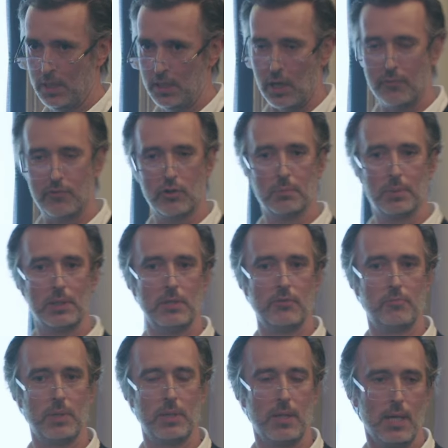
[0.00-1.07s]
Now, if you don't
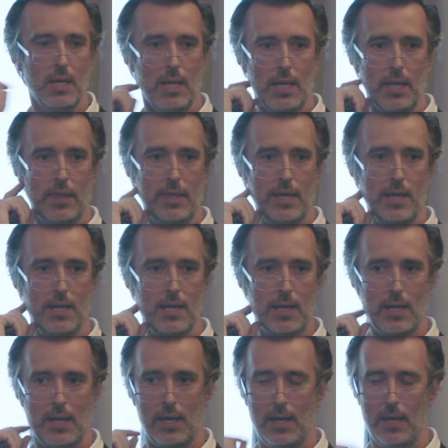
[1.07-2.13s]
believe me, think
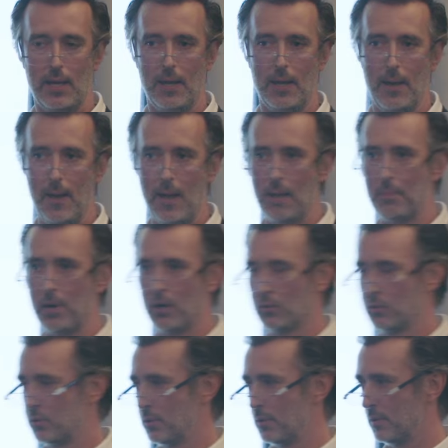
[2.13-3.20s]

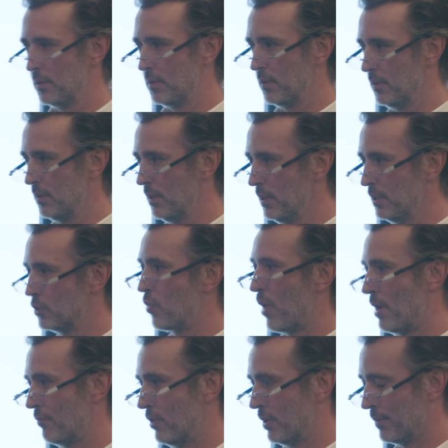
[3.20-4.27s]
about
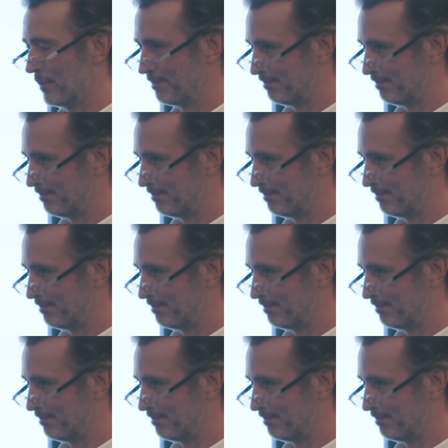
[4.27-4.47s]
driving.